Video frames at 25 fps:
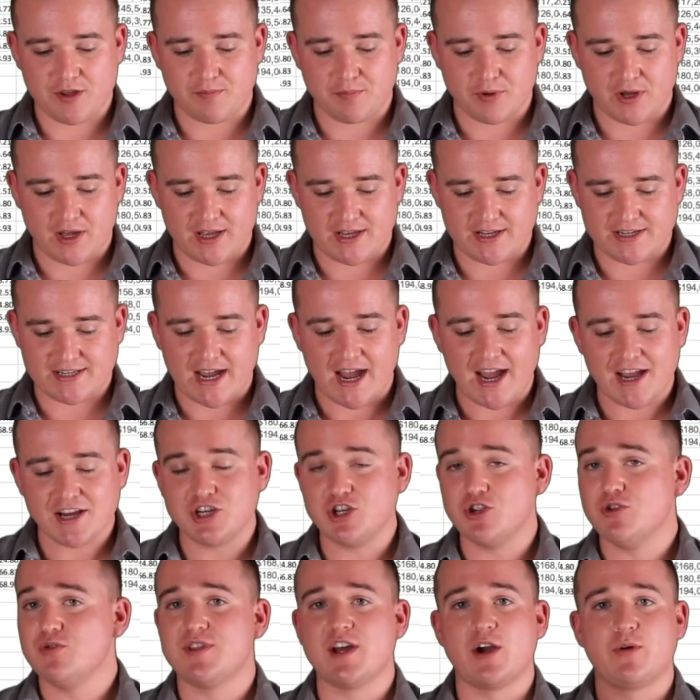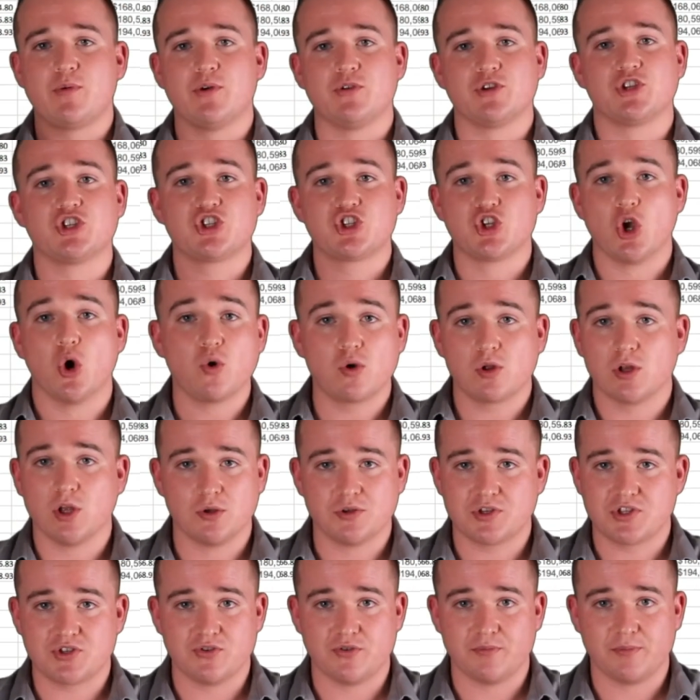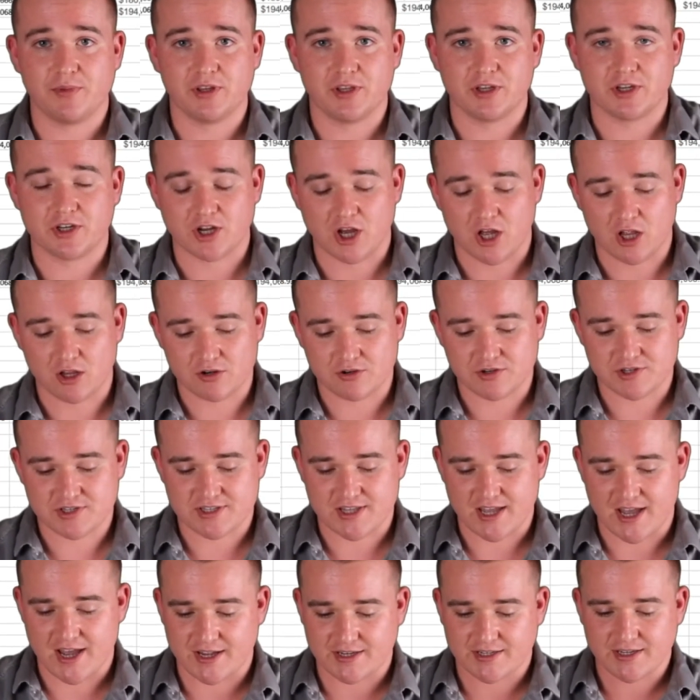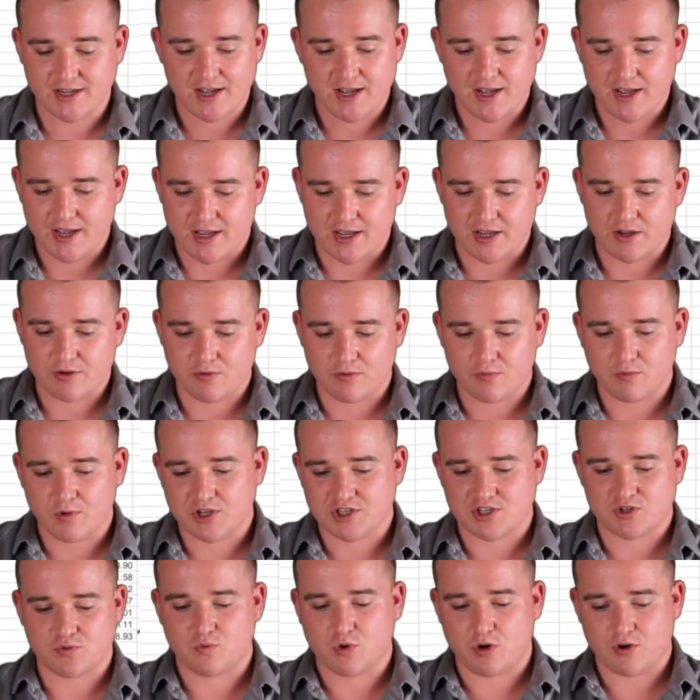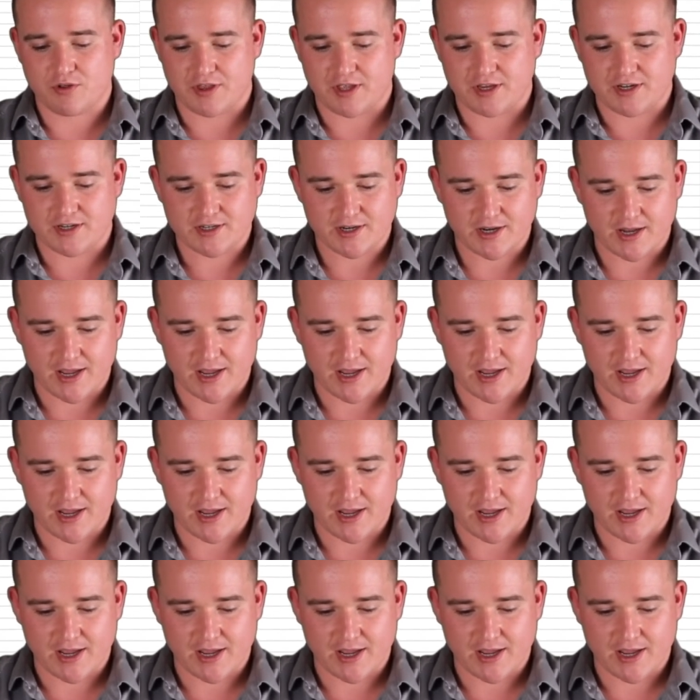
but I knew that we were so close to a million dollars that it wasn't worth it.